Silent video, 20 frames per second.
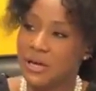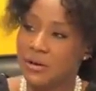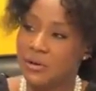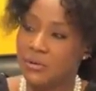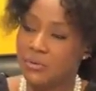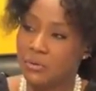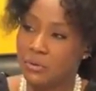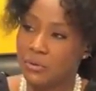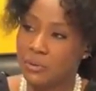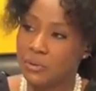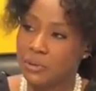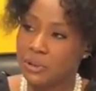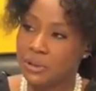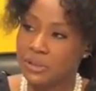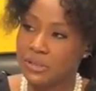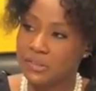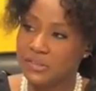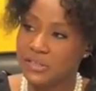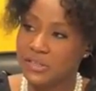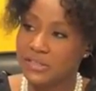how
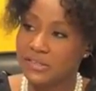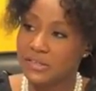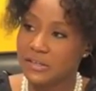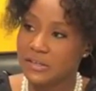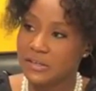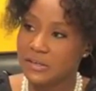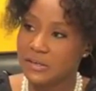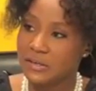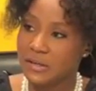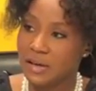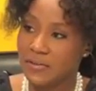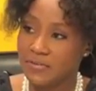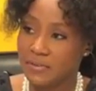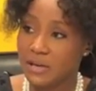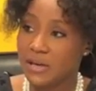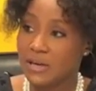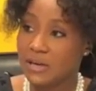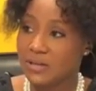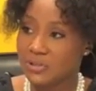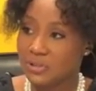corruption is eating
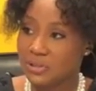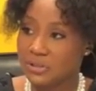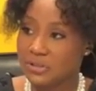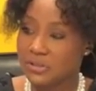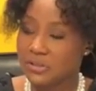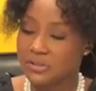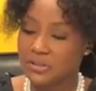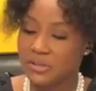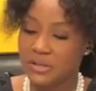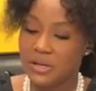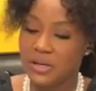African countries.